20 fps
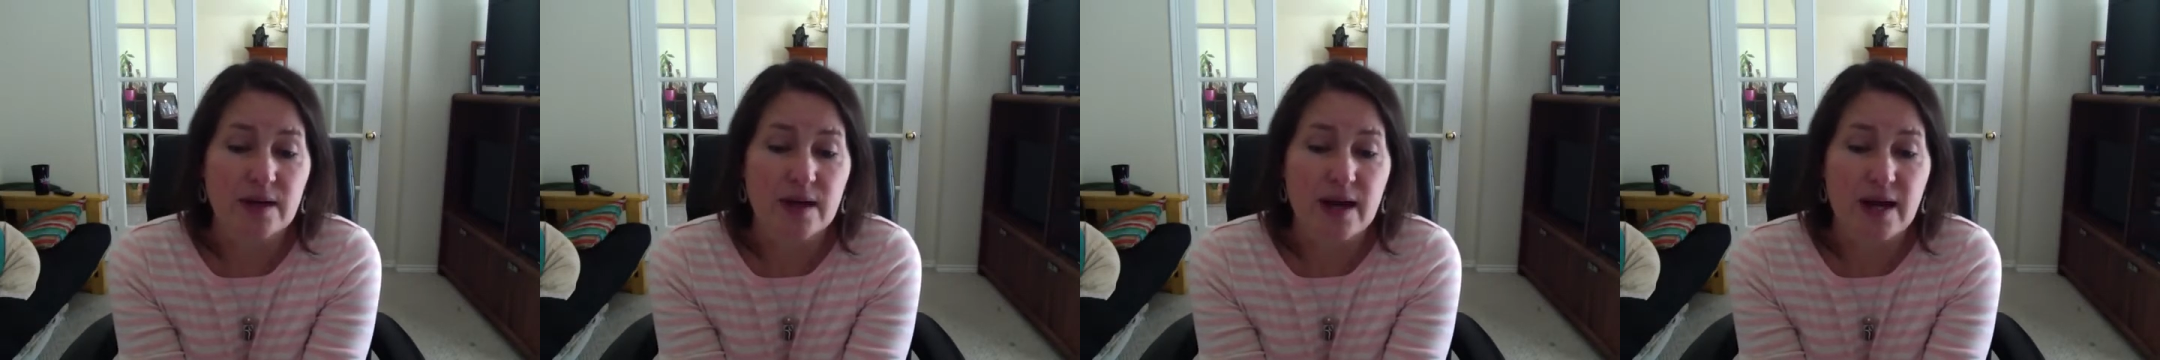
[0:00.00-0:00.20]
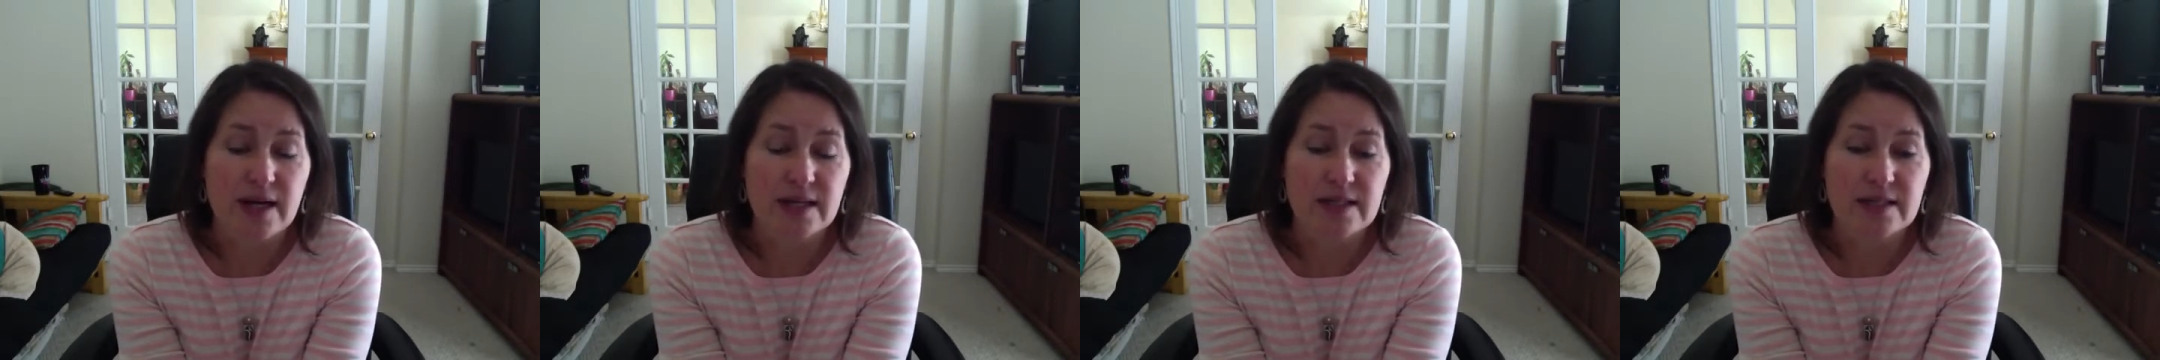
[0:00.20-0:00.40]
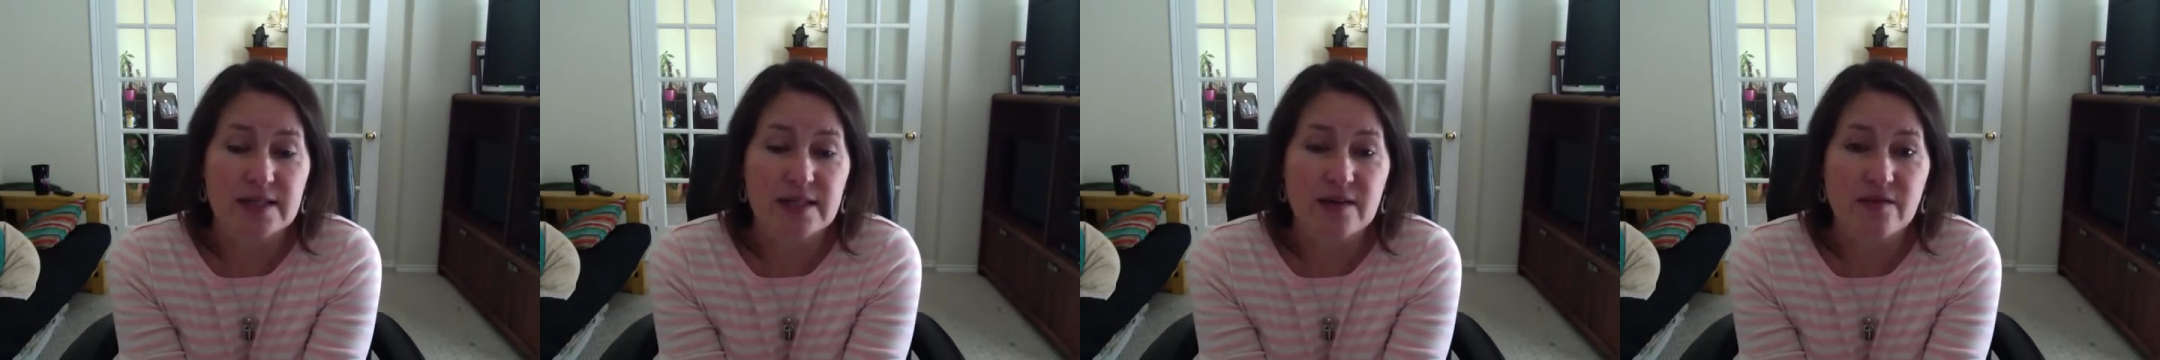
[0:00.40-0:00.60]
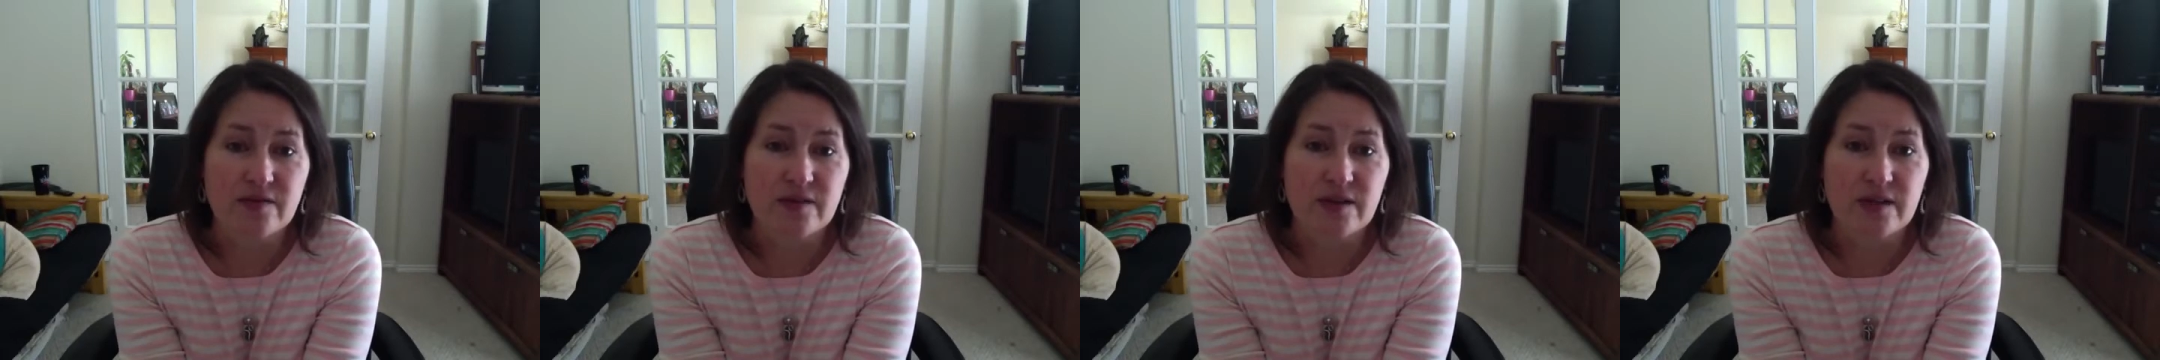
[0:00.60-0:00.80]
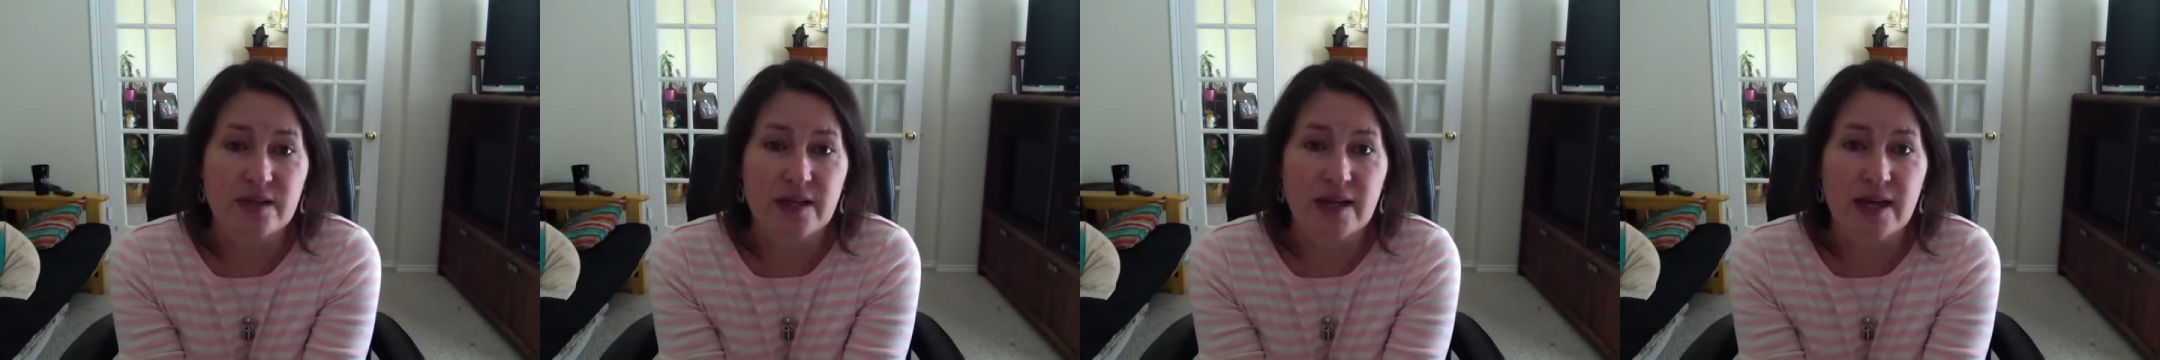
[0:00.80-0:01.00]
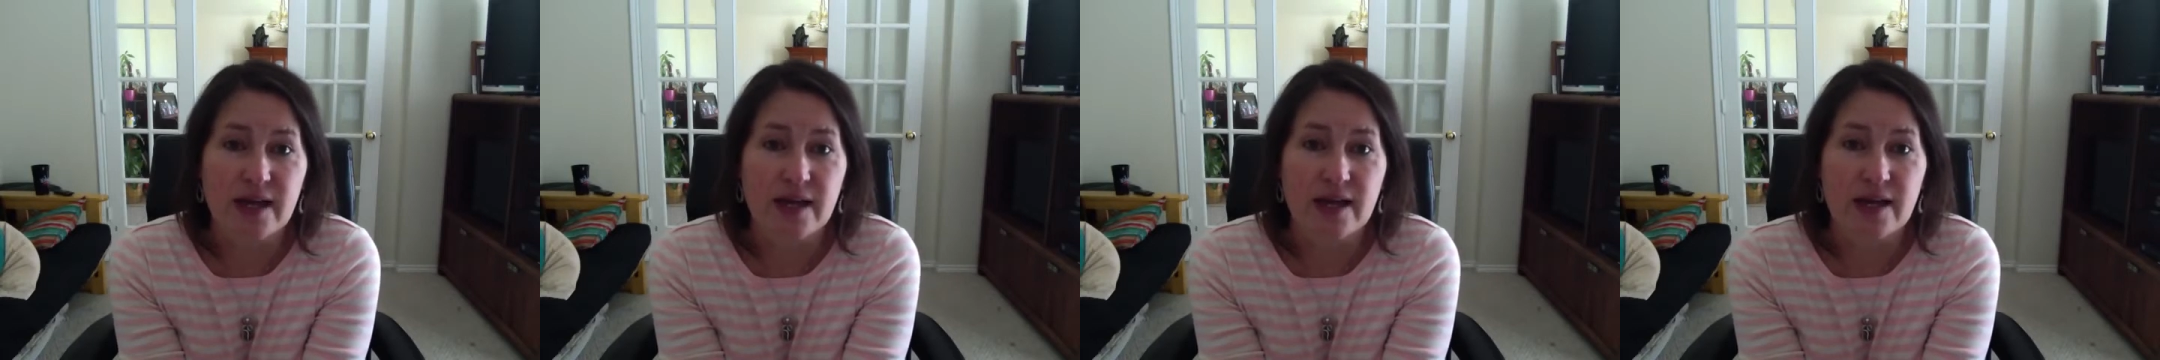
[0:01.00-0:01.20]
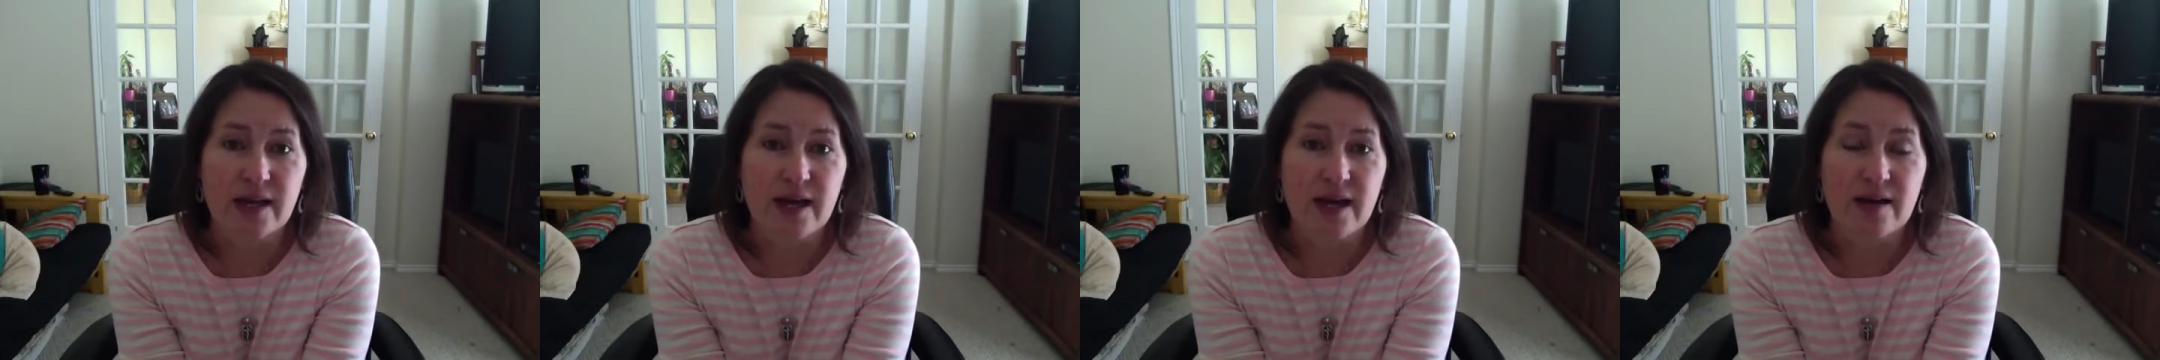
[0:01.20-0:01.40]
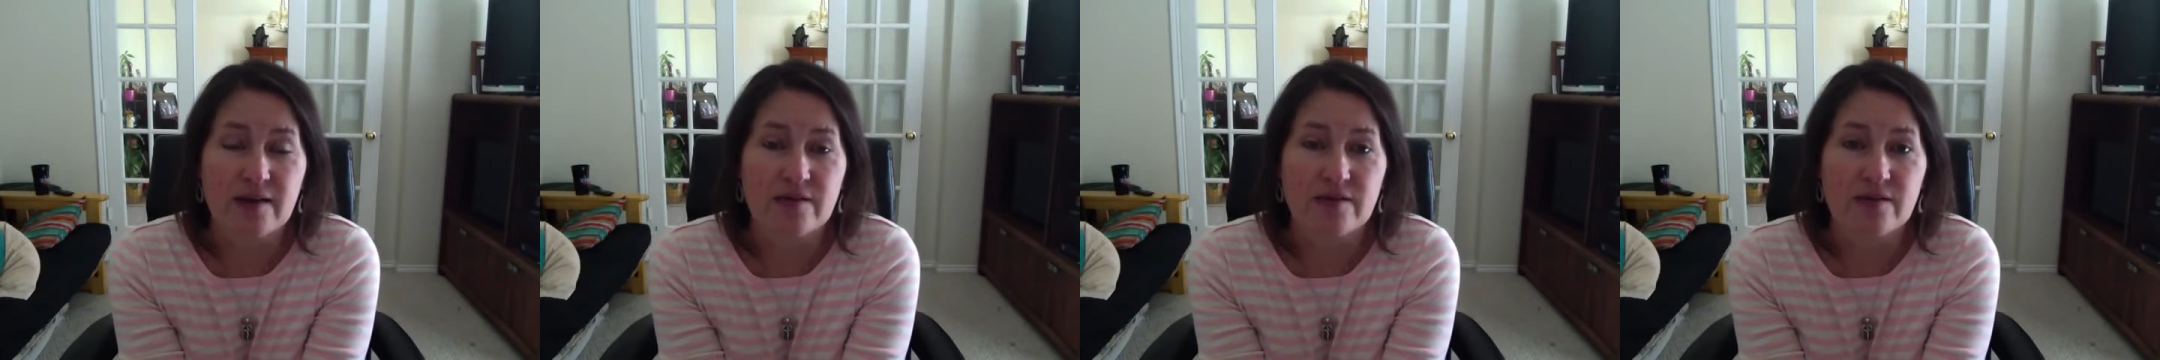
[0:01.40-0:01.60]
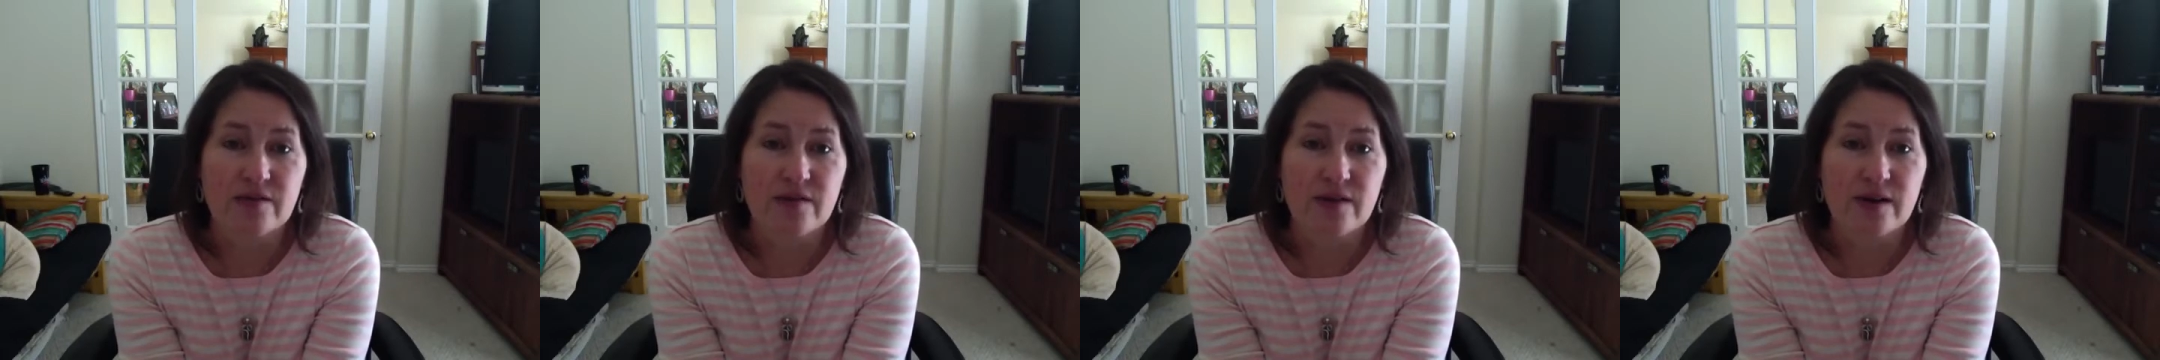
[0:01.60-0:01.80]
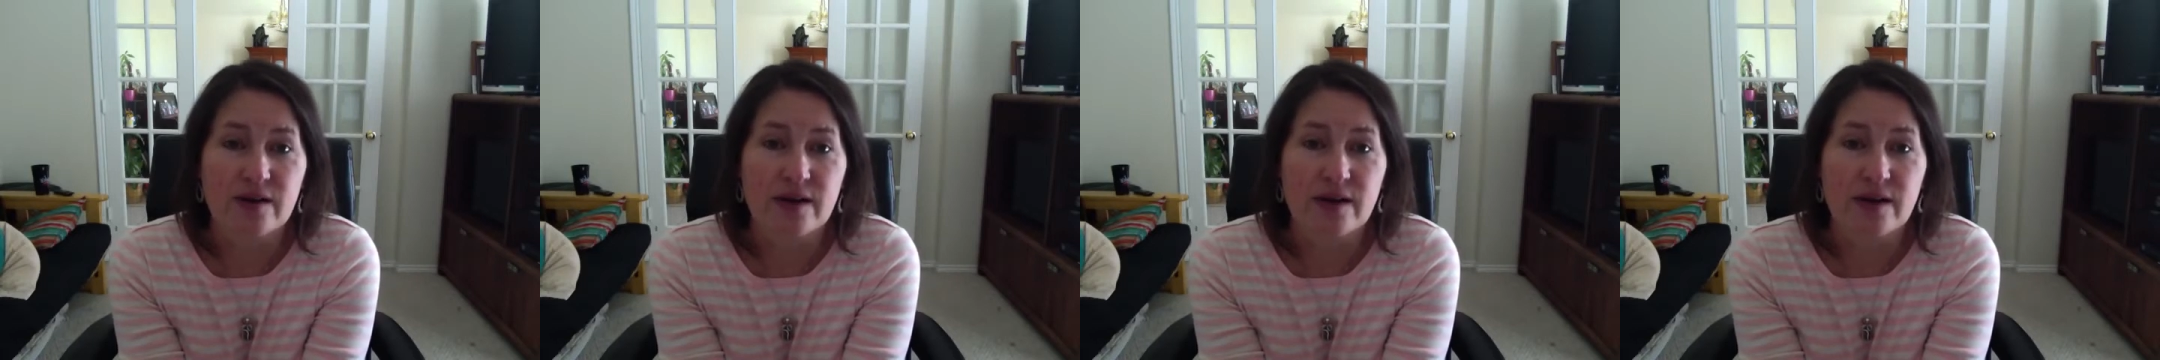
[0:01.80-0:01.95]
I definitely have